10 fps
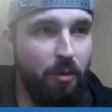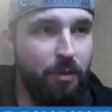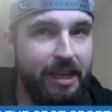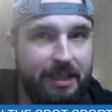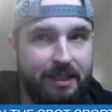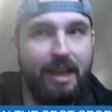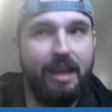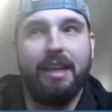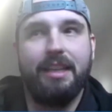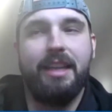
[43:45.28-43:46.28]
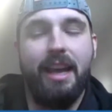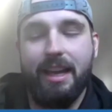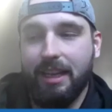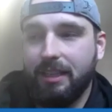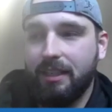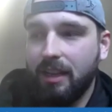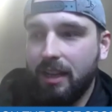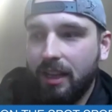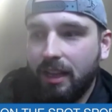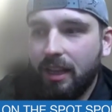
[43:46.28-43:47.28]
biggest thing I say is,
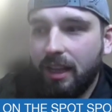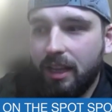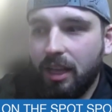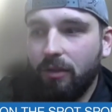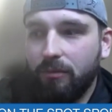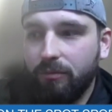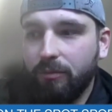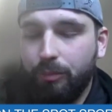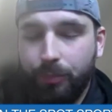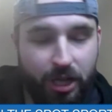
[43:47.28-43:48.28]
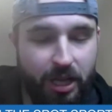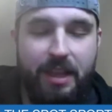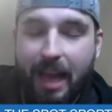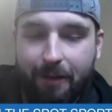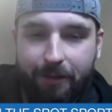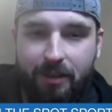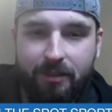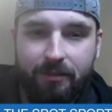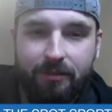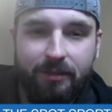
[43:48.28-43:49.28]
put in the effort.
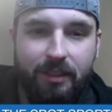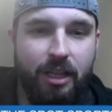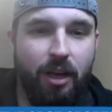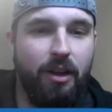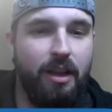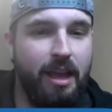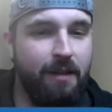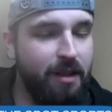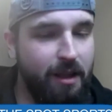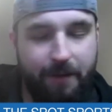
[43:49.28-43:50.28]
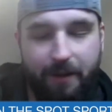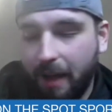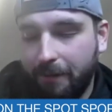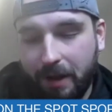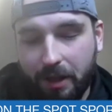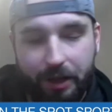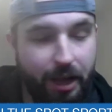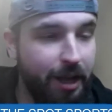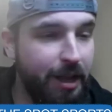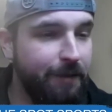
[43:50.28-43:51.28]
Even if you're not feeling
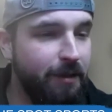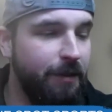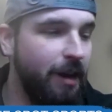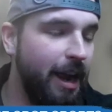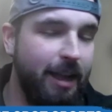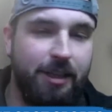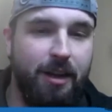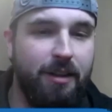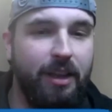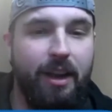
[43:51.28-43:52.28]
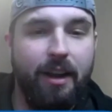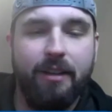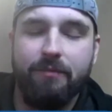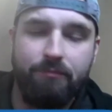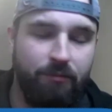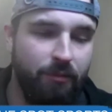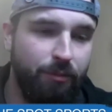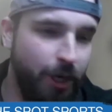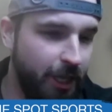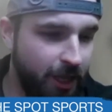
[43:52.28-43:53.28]
good, even if your hands aren't there,
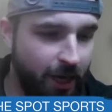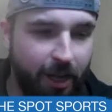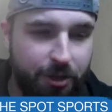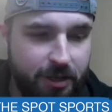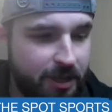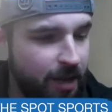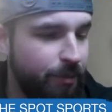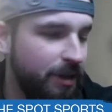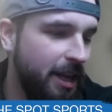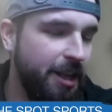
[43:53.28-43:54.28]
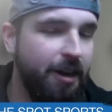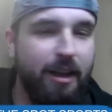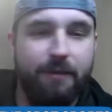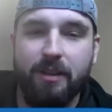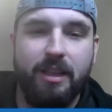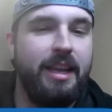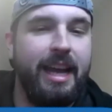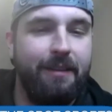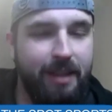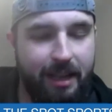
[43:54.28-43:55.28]
put in 110% of your effort that you
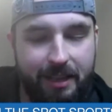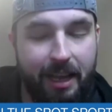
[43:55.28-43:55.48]
have that day.